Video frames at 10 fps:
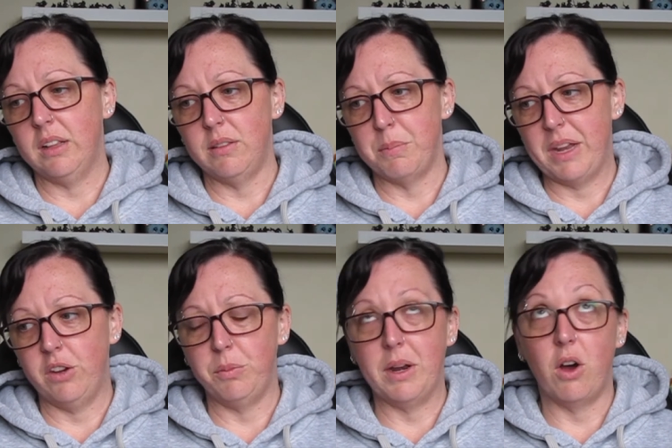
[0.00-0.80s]
it's
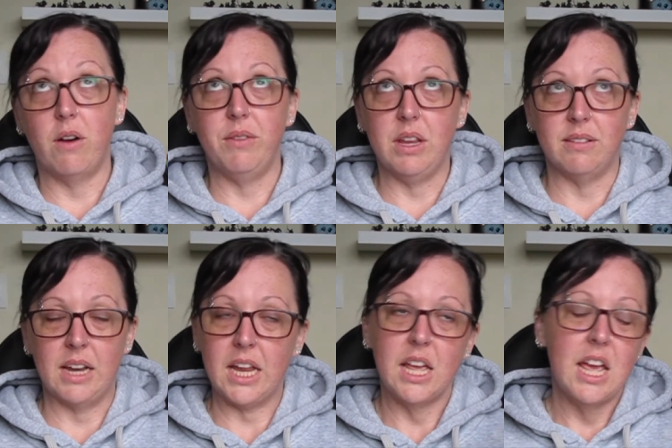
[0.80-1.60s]
punishment
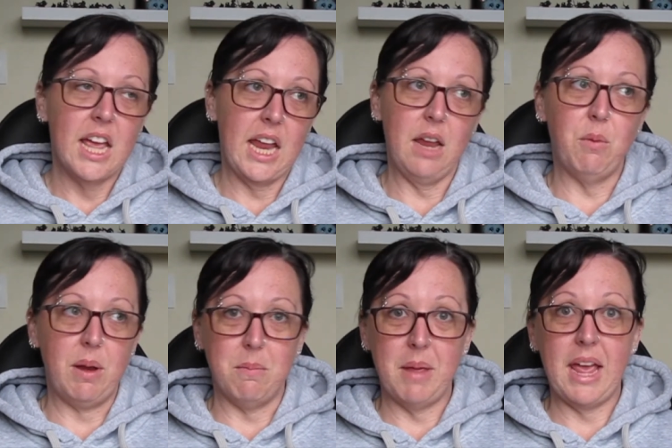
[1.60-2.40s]
obviously he
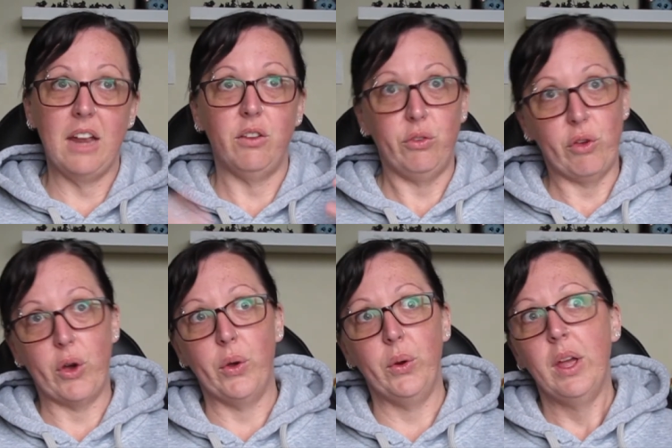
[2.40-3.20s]
went mad
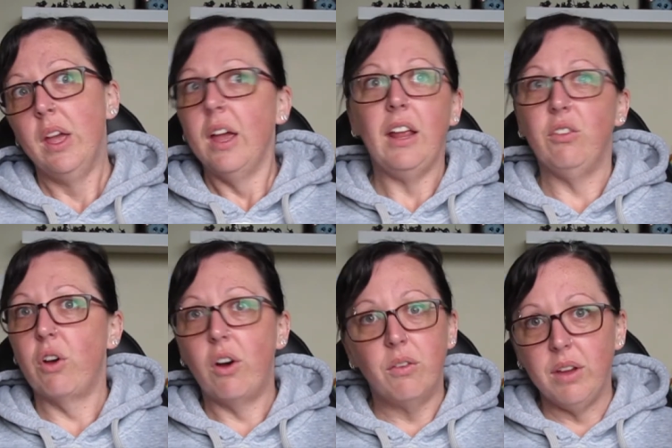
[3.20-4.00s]
so he's
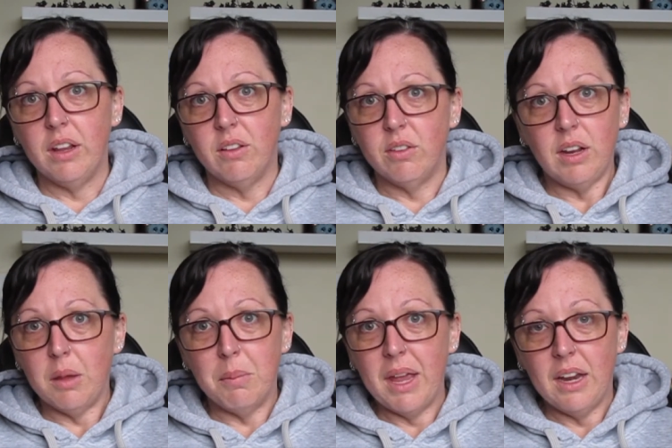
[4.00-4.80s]
obviously
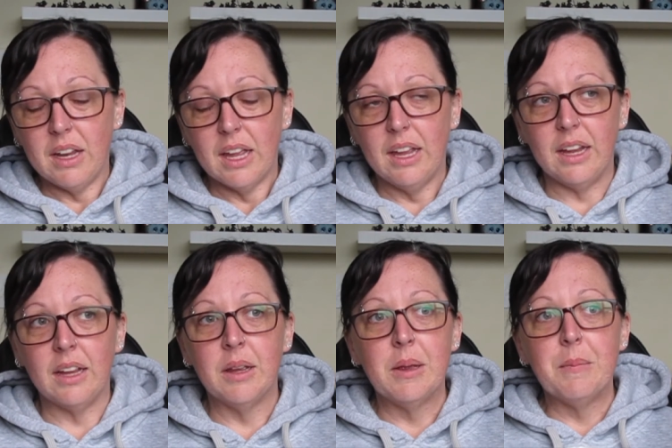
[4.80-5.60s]
a bad
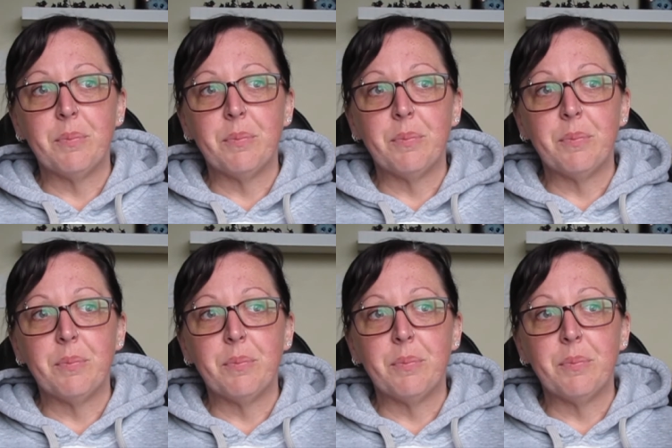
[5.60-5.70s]
king